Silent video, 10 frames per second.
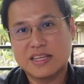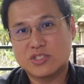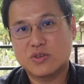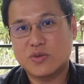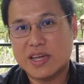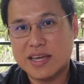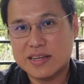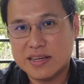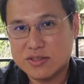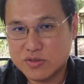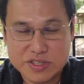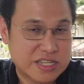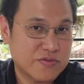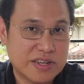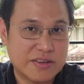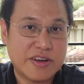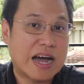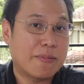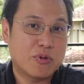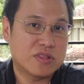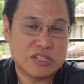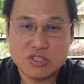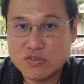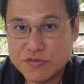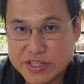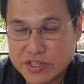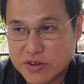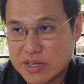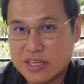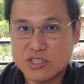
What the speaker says: so you get notification whenever I upload a new video.